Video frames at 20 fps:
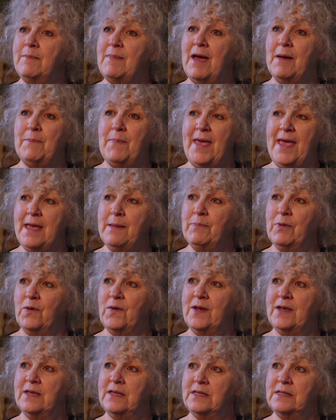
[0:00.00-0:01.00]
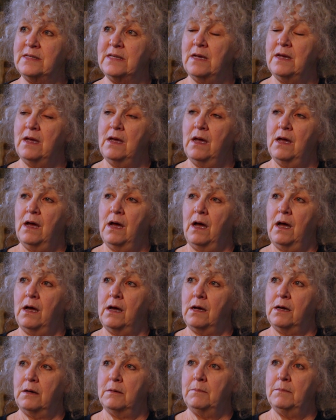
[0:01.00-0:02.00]
about paper is
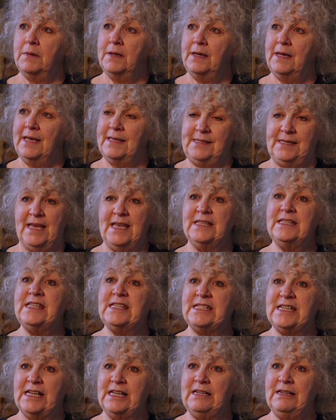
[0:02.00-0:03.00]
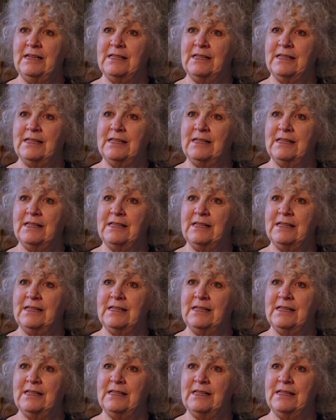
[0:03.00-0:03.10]
it's instant.